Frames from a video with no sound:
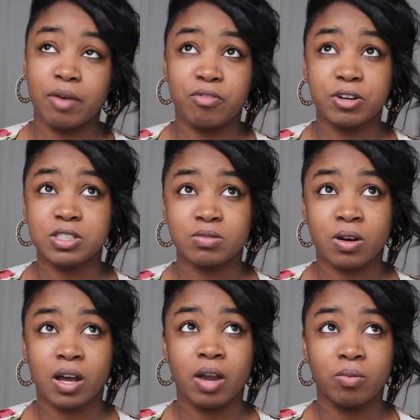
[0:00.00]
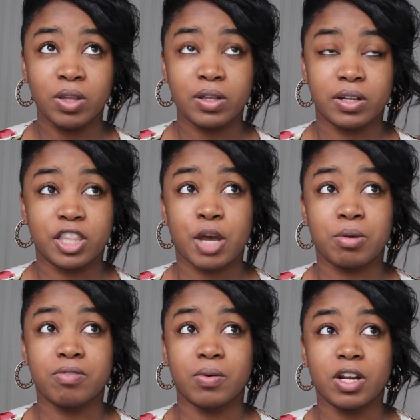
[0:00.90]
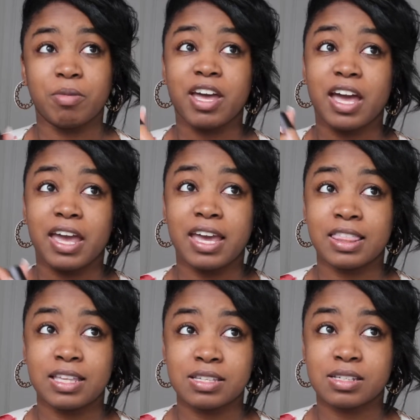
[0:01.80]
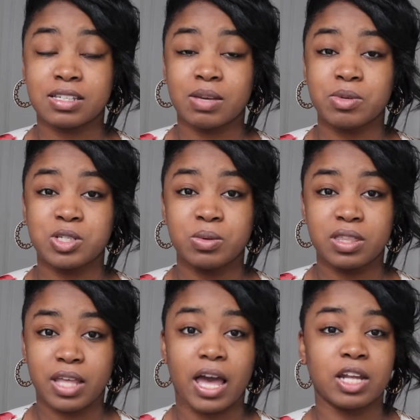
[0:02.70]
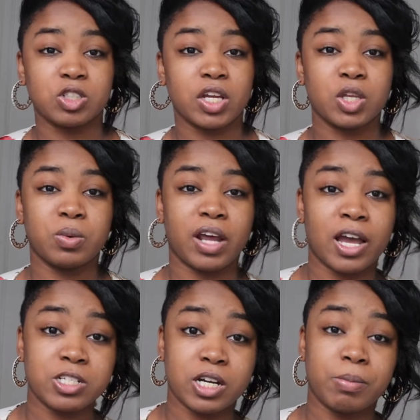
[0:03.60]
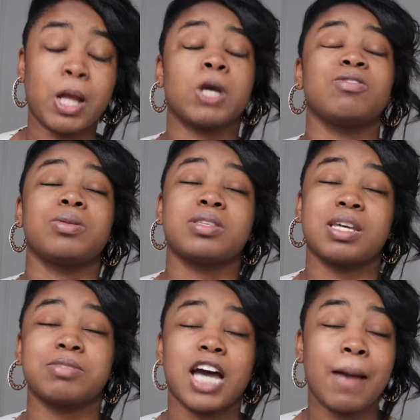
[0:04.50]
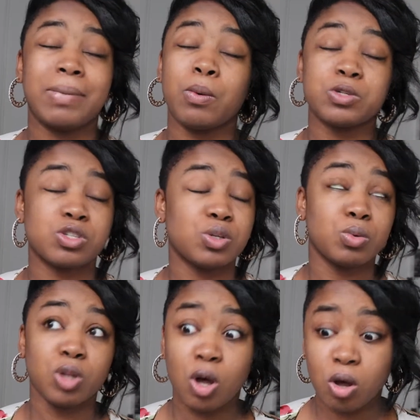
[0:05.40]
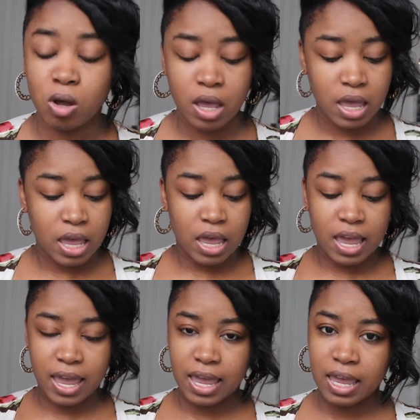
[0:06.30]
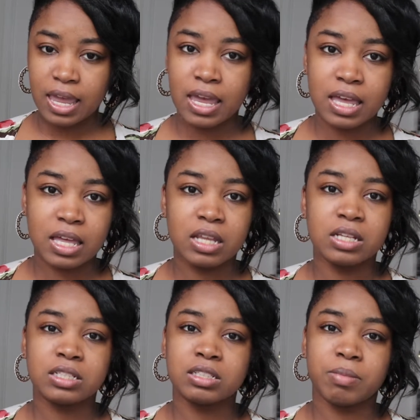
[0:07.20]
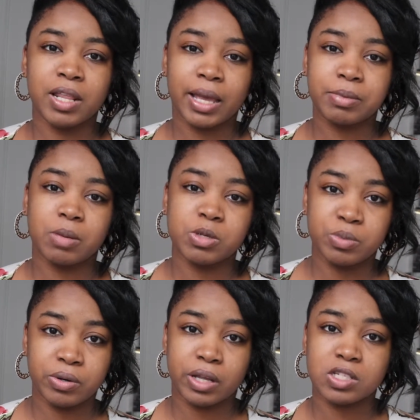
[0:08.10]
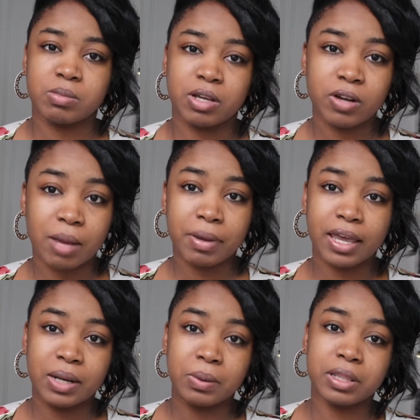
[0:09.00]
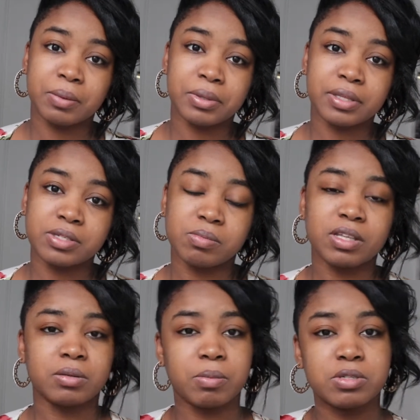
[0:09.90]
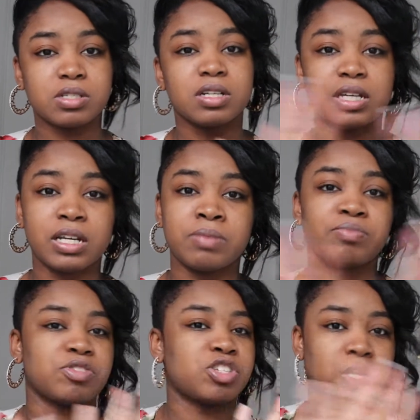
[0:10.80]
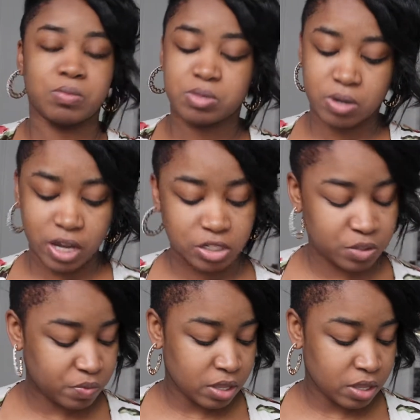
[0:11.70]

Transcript: first of all, I re-looked at that review and I'm like, I hate this, because I was doing that and trying to do an eyeshadow palette review at the same time and it was just too long and my laptop was broken, so I'm like, crap, I can't do anything with this. So I'm like, I'm just gonna delete it, start from scratch.